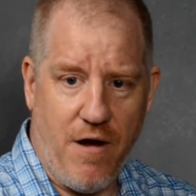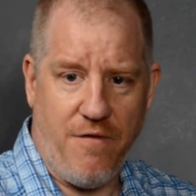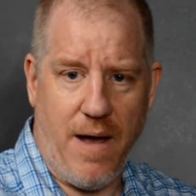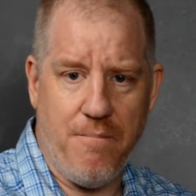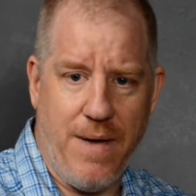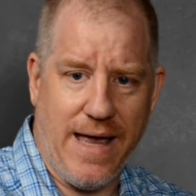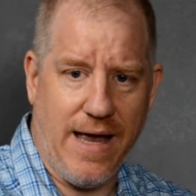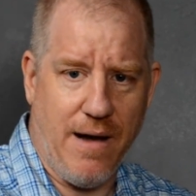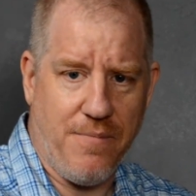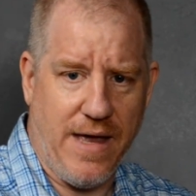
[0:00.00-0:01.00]
If I'm
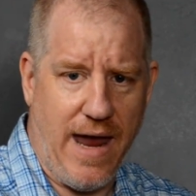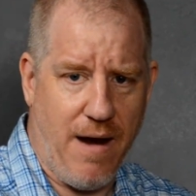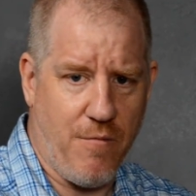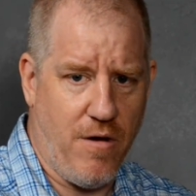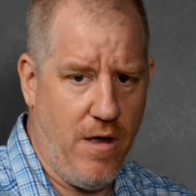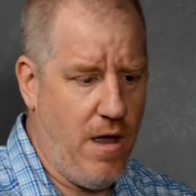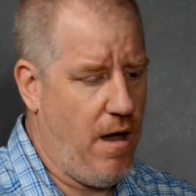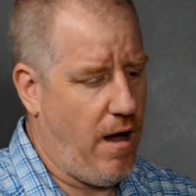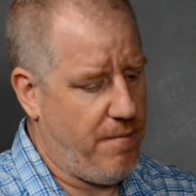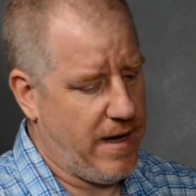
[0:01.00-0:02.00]
picking up the camera
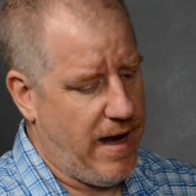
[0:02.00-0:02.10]
and